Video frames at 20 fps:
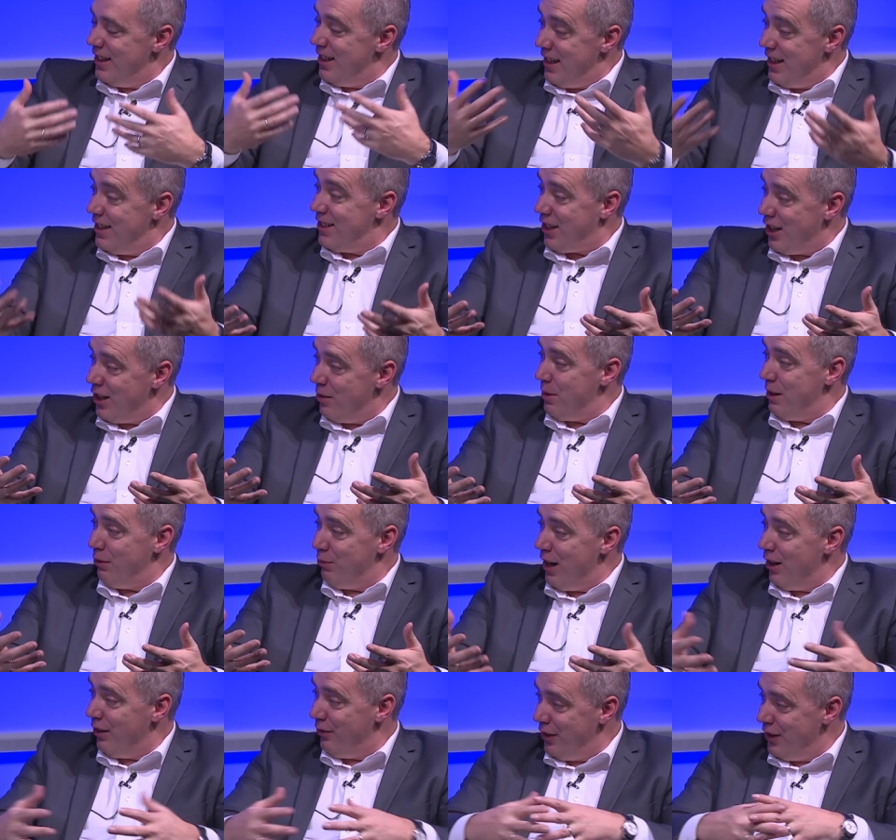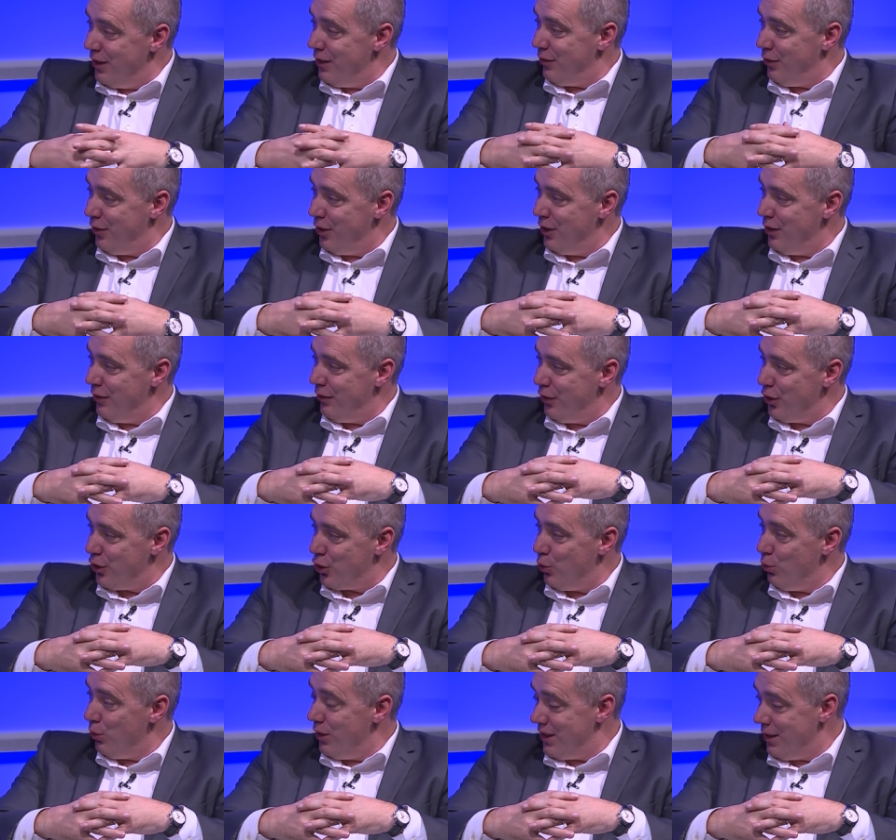is going to be relevant for, for
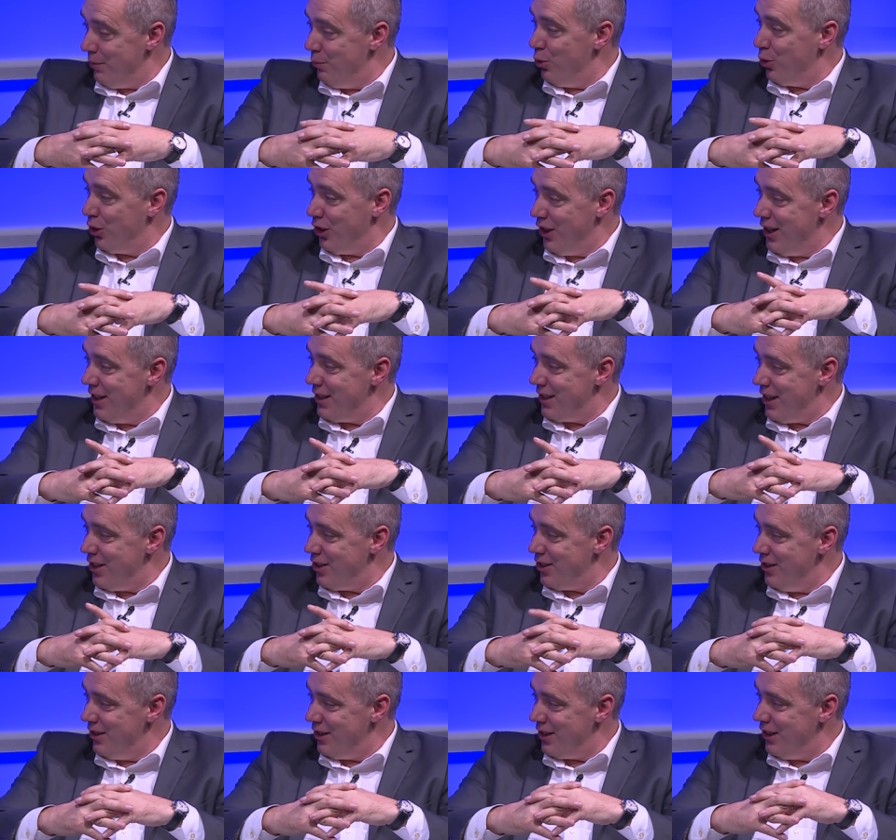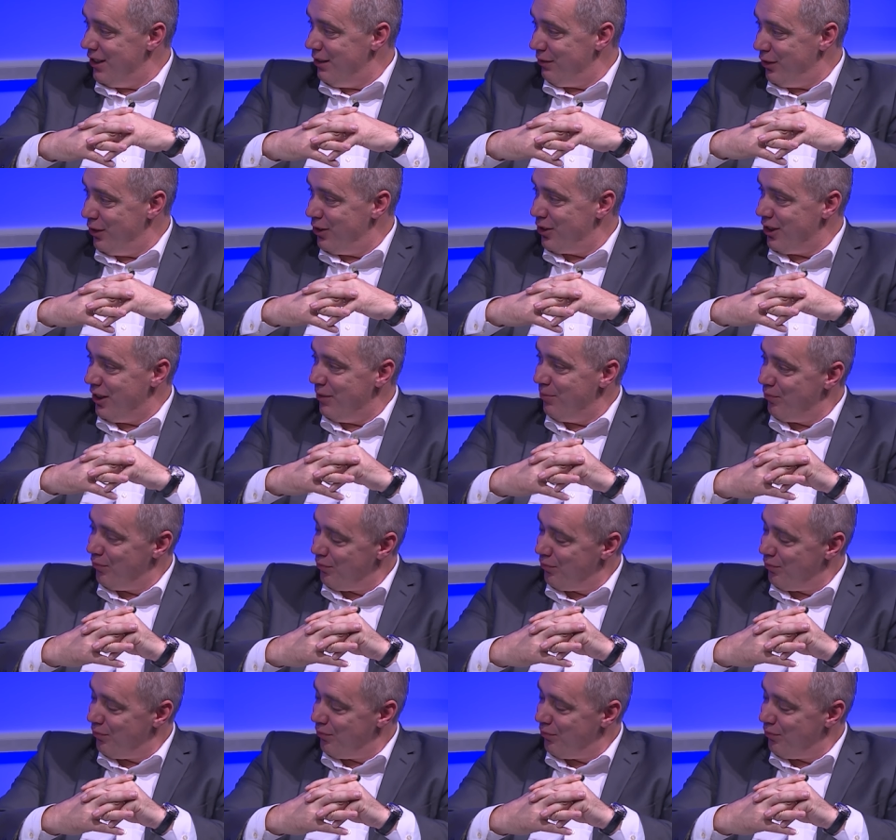tourism organizations in the future?